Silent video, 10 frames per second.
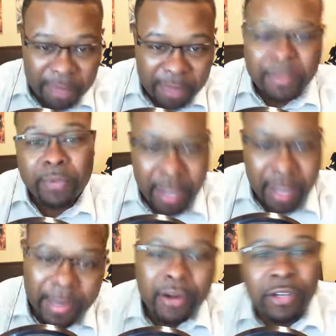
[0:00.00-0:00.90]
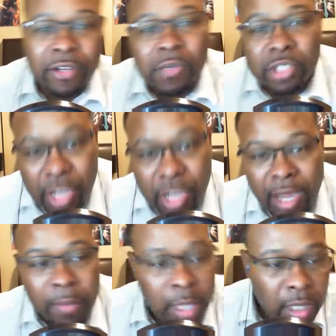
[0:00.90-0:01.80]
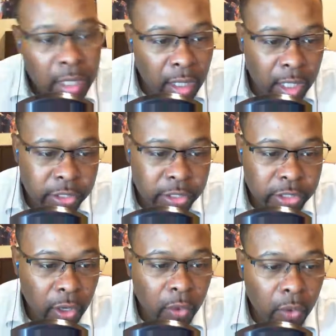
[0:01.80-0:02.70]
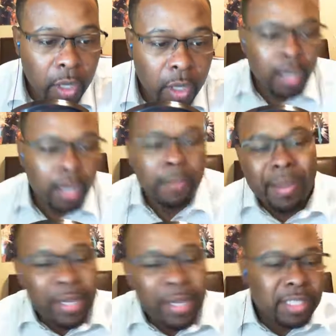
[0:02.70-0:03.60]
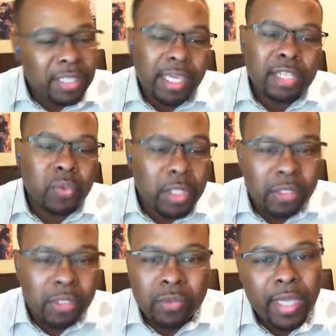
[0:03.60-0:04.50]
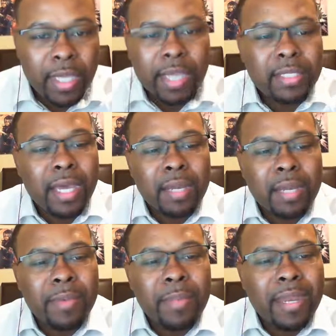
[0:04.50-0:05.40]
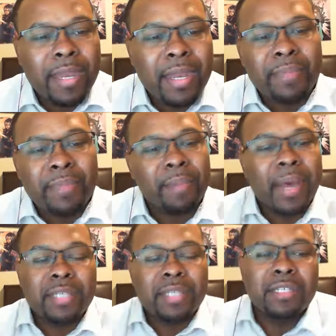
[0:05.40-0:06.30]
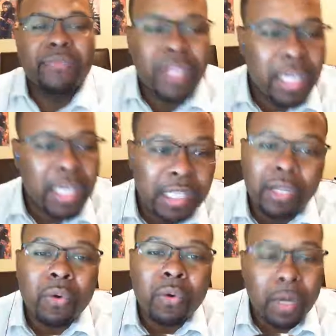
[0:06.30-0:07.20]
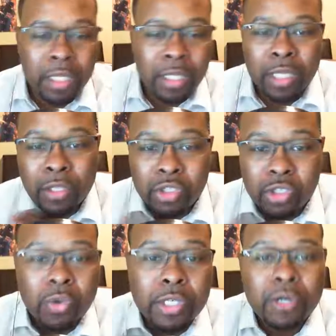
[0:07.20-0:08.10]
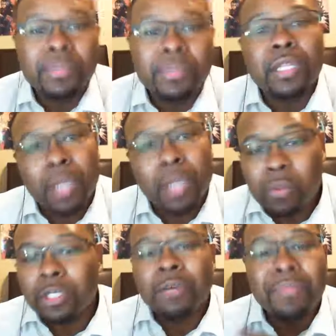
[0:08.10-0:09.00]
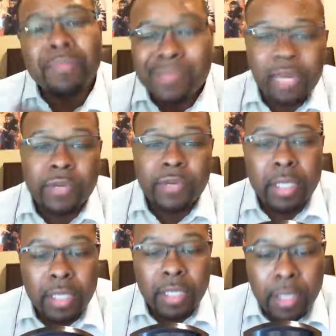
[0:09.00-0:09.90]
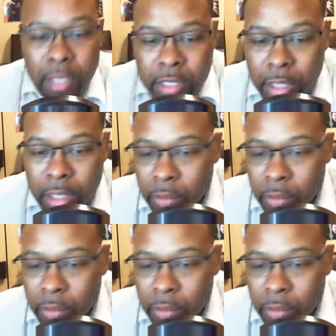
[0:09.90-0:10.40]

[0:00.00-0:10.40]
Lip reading: people to come out here and do this job. So I mean, it's a catch-22. Yeah, it's not gonna. It may not be a positive thing in the short term, but in the long term, definitely. So.